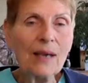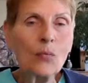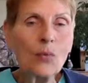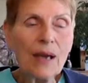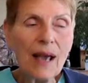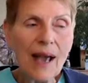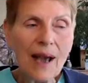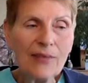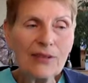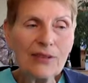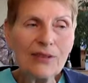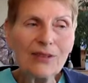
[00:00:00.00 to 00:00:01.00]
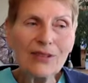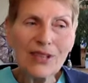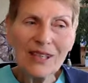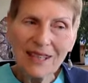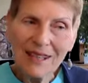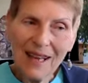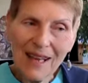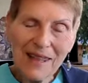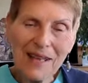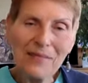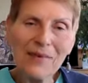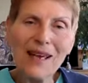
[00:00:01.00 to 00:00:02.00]
we have to just let
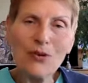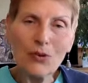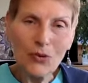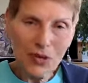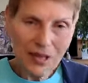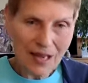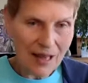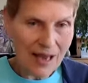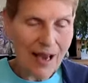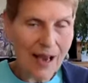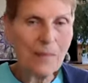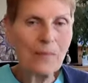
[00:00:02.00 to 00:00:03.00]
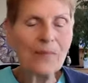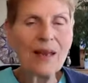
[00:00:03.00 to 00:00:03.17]
them get used to that.